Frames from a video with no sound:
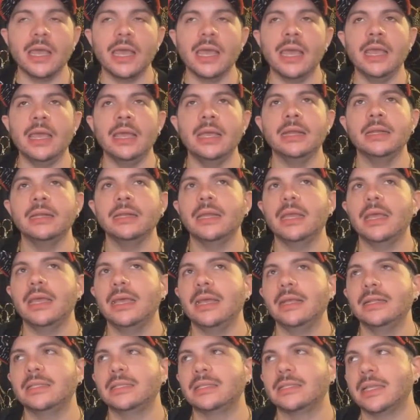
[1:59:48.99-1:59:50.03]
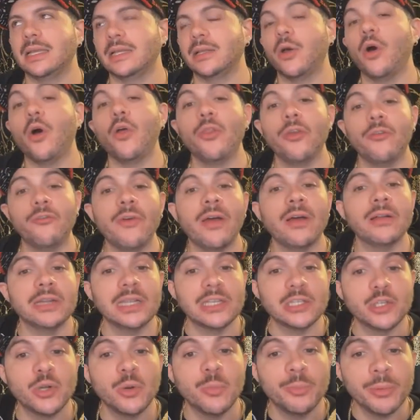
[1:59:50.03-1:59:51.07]
and it's like all the
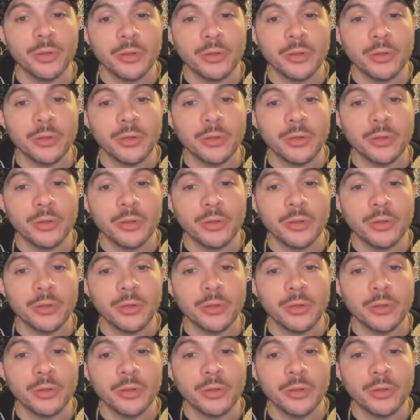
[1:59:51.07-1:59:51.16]
foundational